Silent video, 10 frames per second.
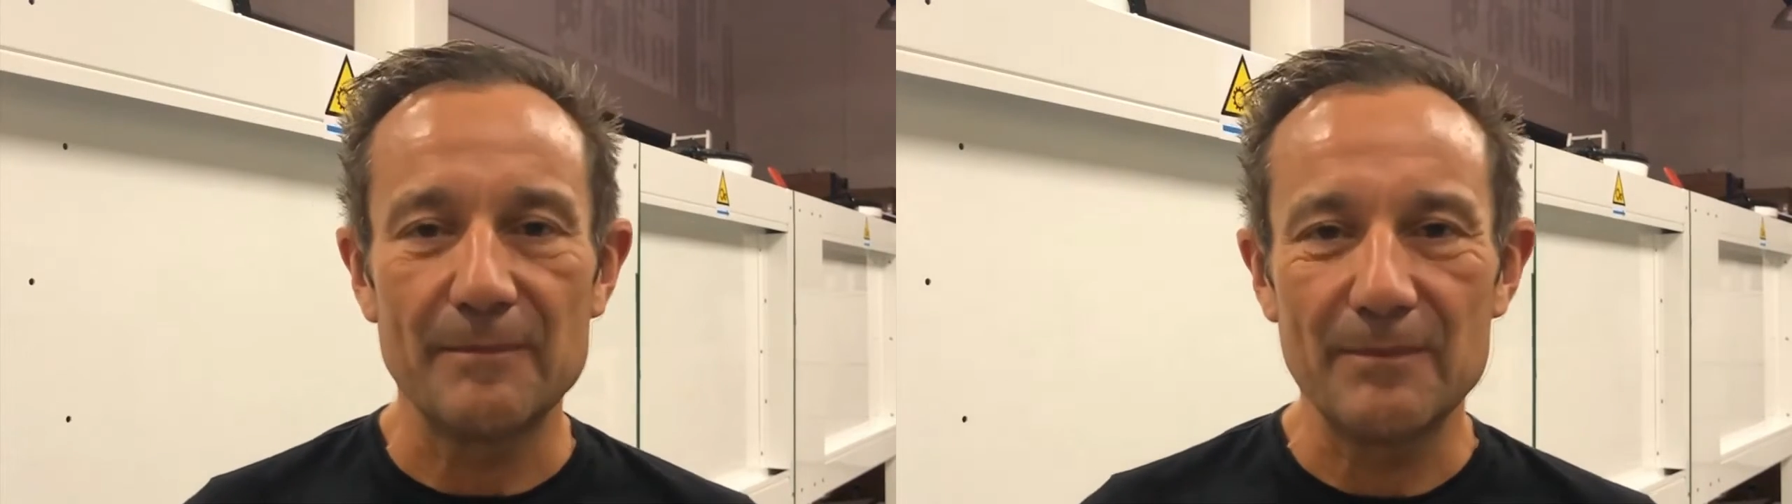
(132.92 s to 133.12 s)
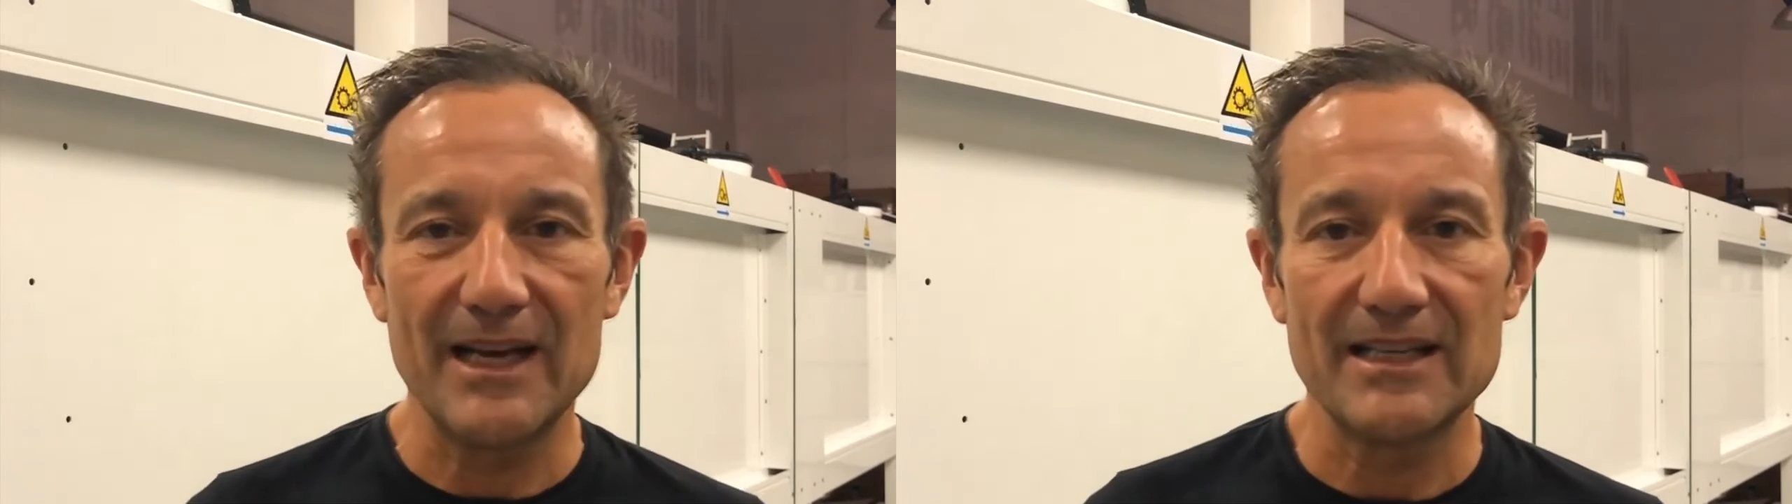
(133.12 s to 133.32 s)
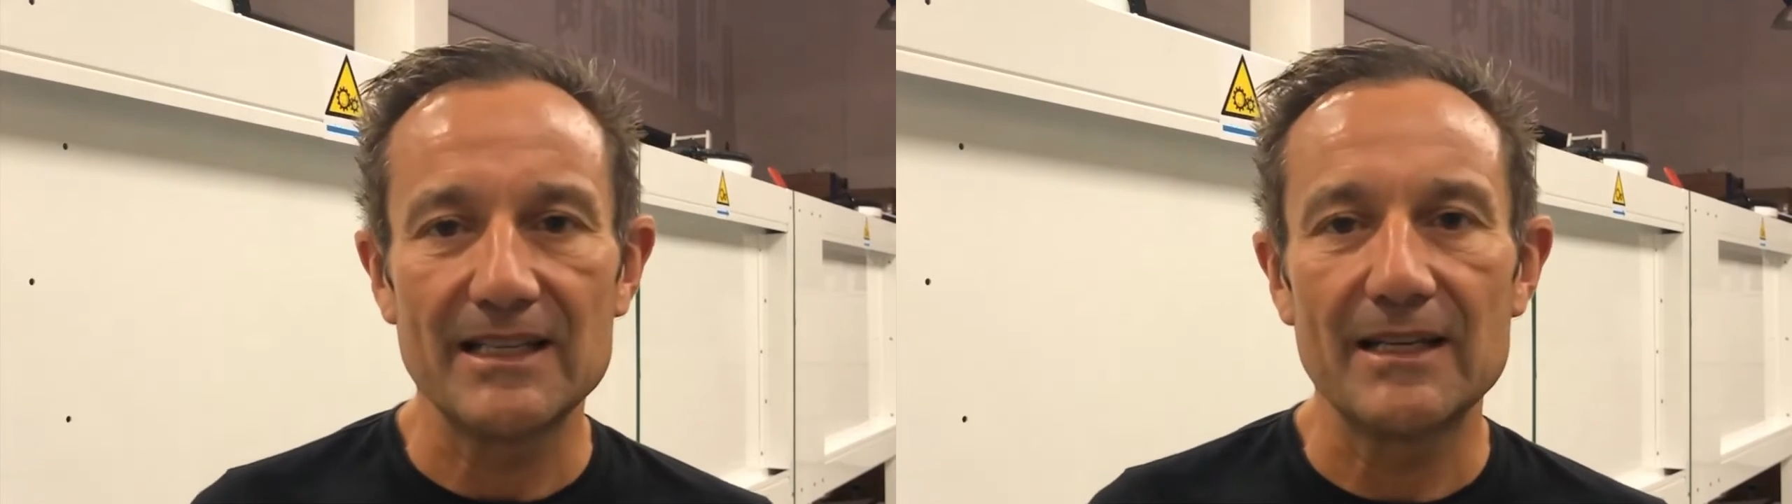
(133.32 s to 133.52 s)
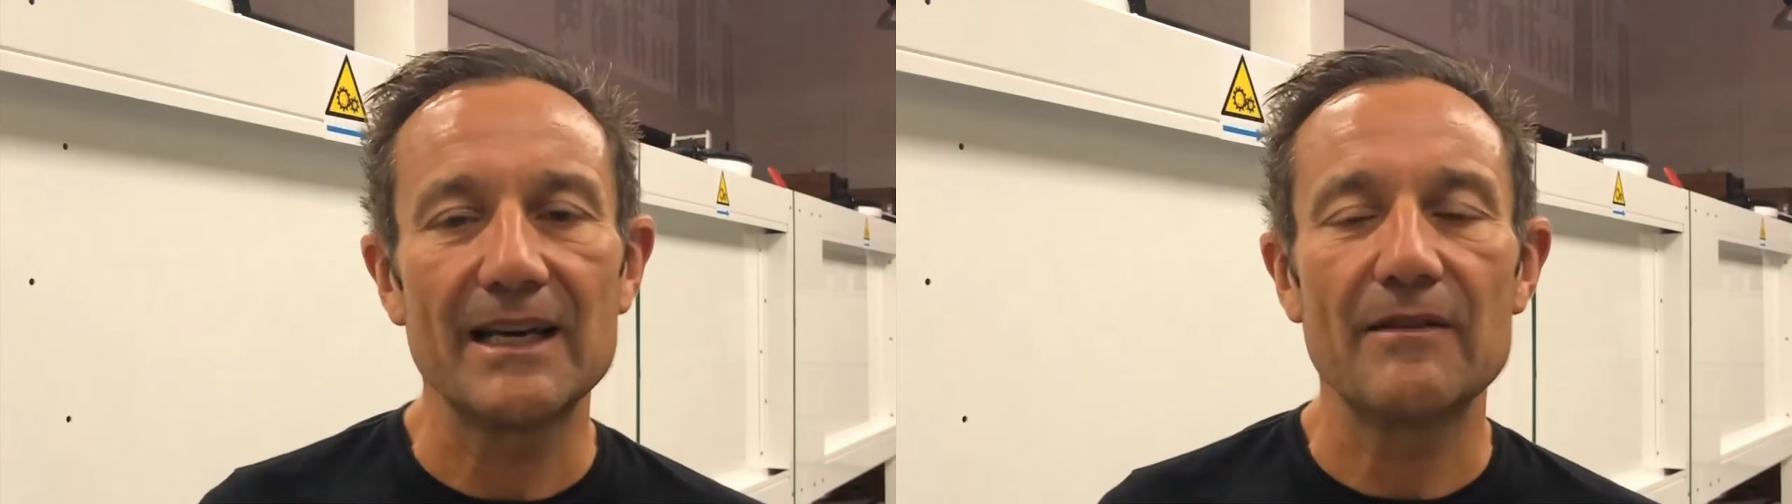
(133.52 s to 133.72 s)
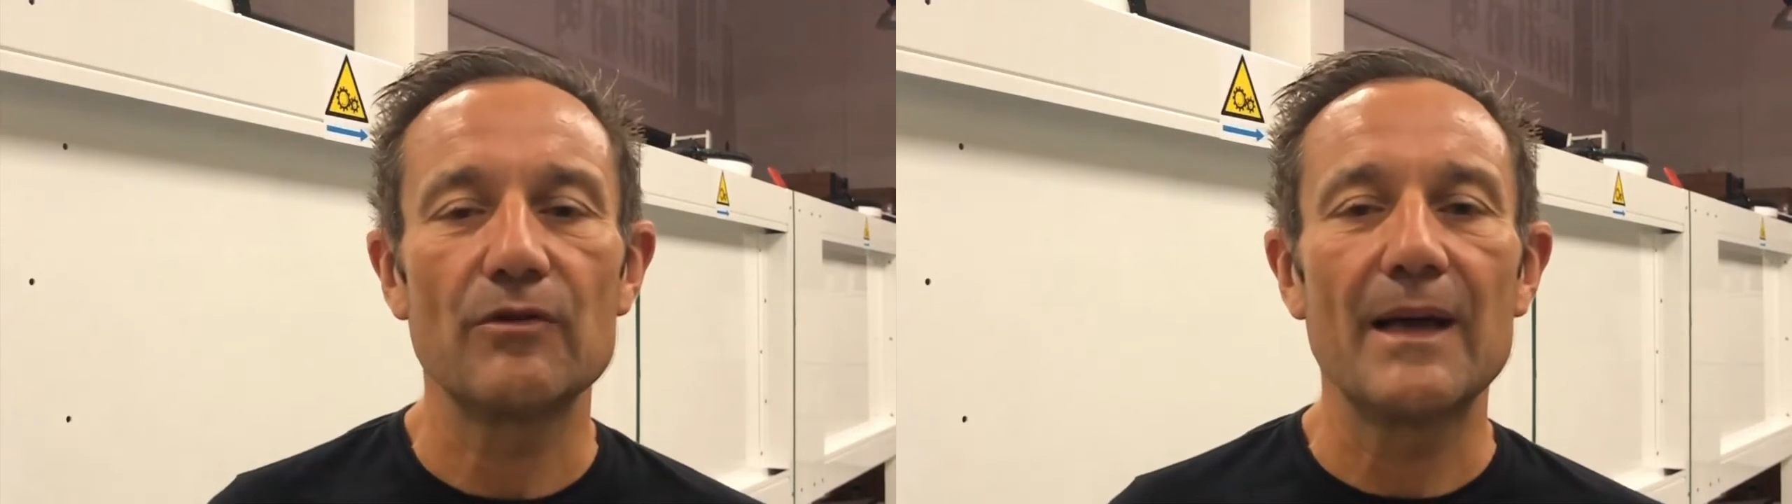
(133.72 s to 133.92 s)

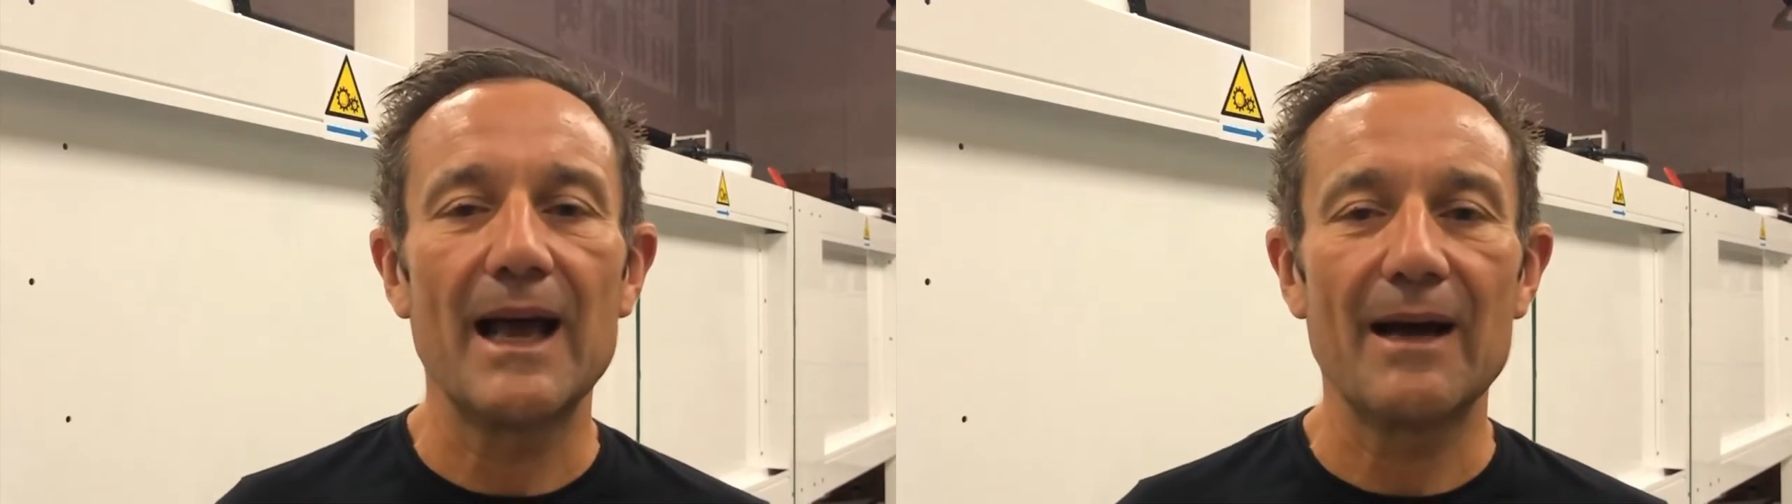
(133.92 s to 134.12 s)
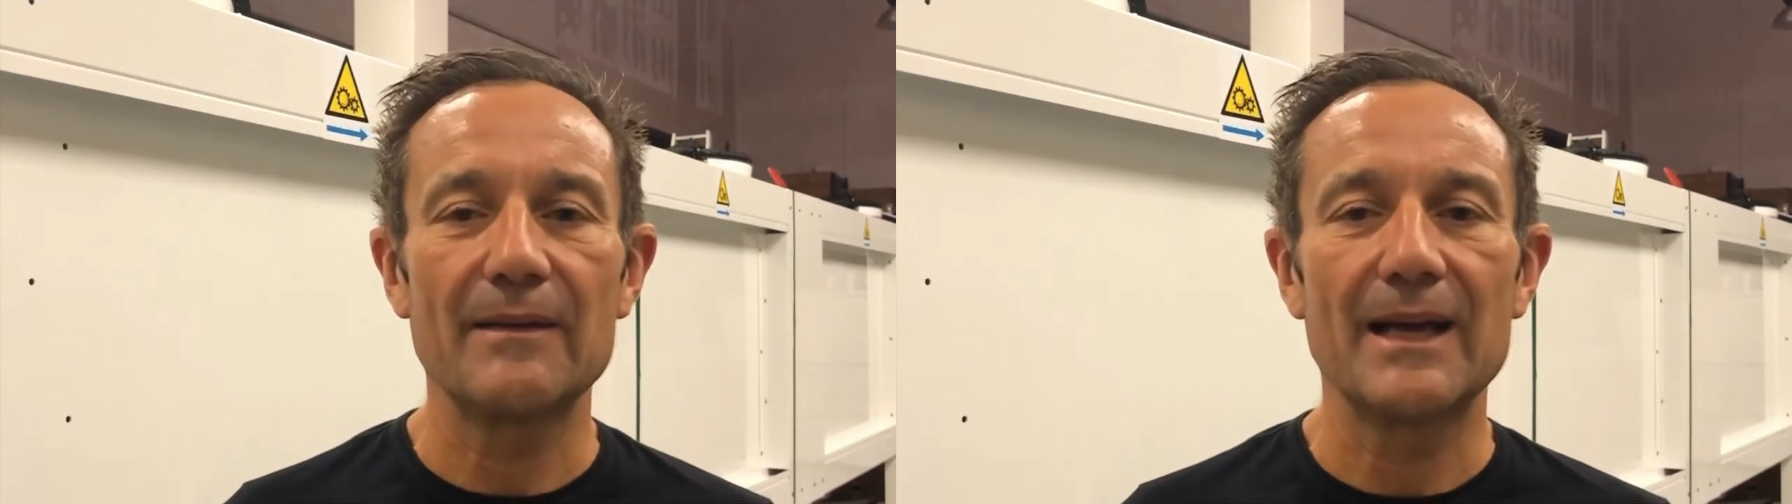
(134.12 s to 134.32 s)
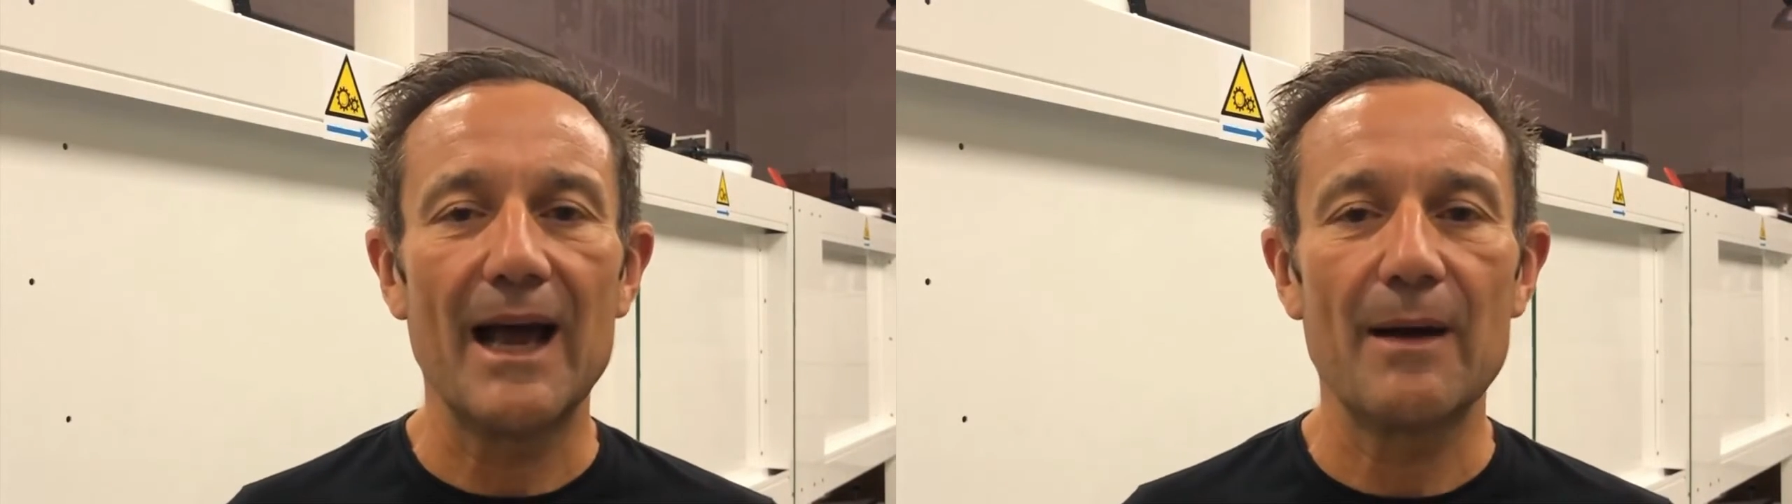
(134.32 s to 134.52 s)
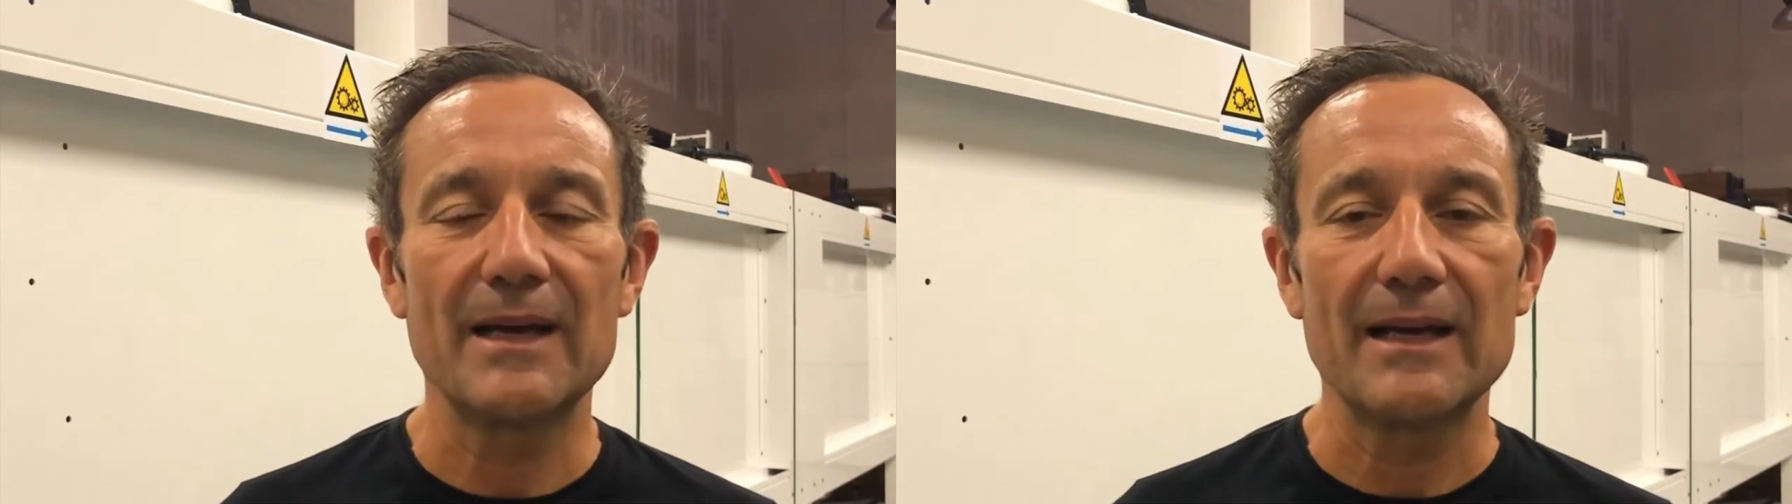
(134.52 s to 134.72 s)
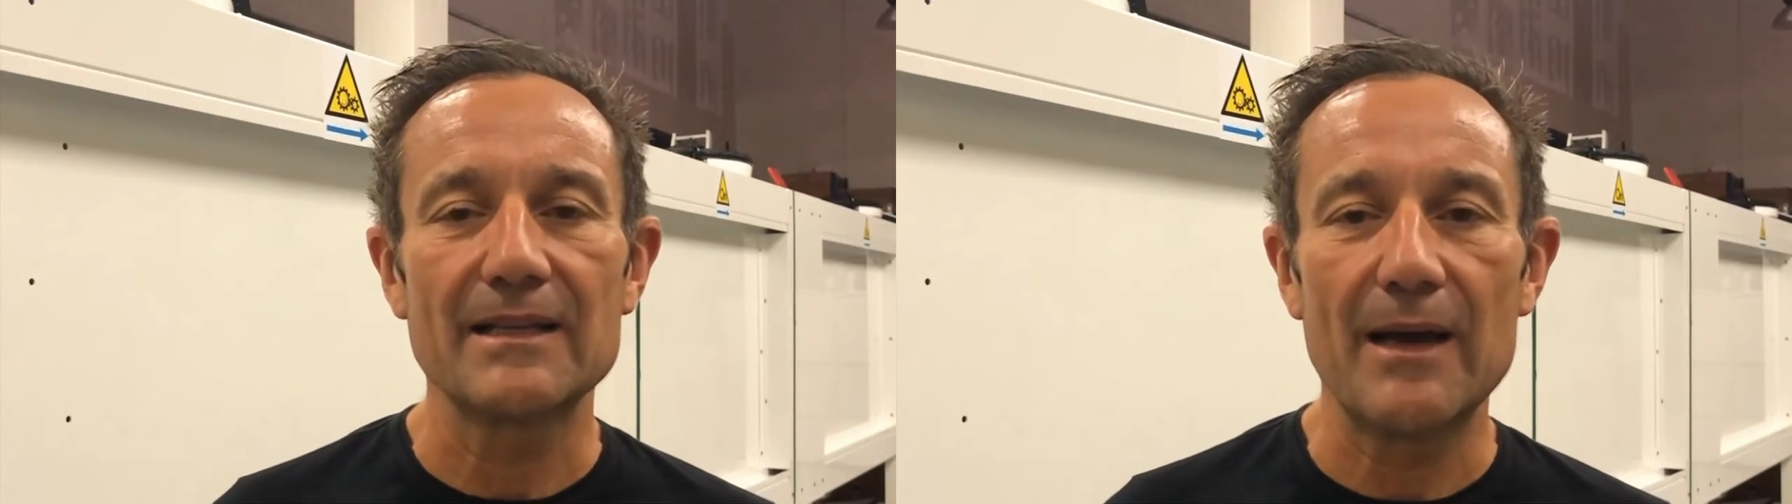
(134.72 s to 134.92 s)
Basically, if we have an
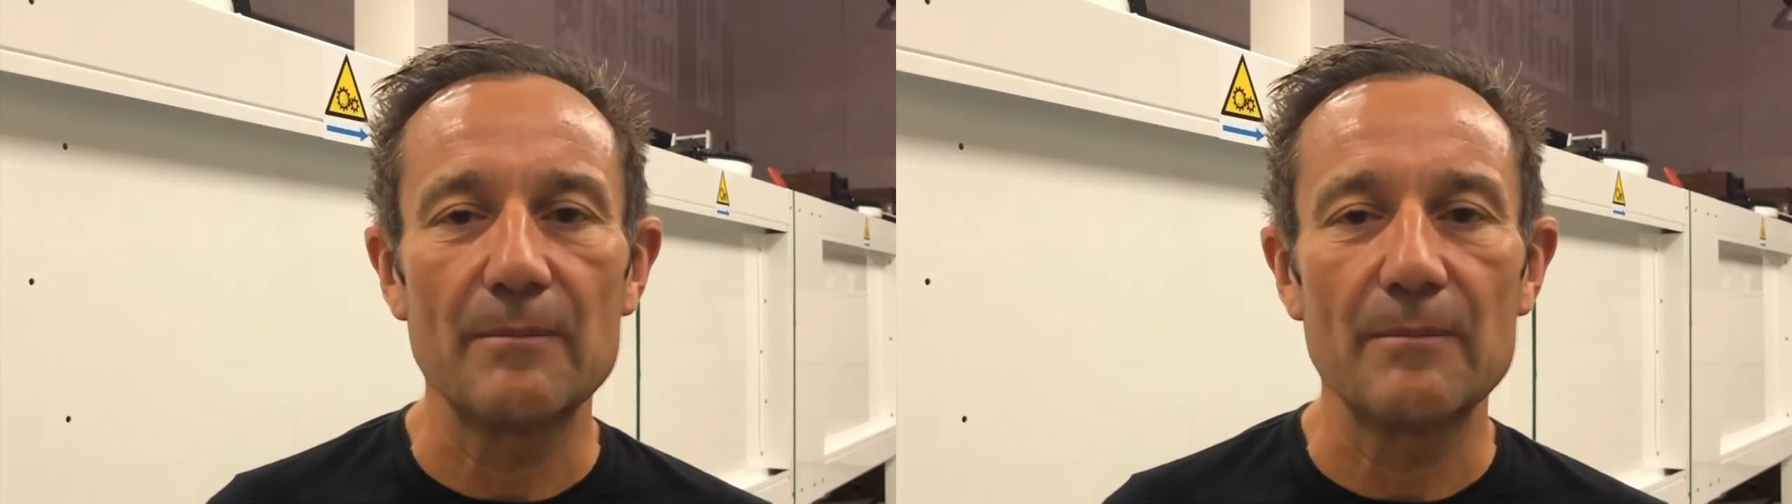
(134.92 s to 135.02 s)
ambient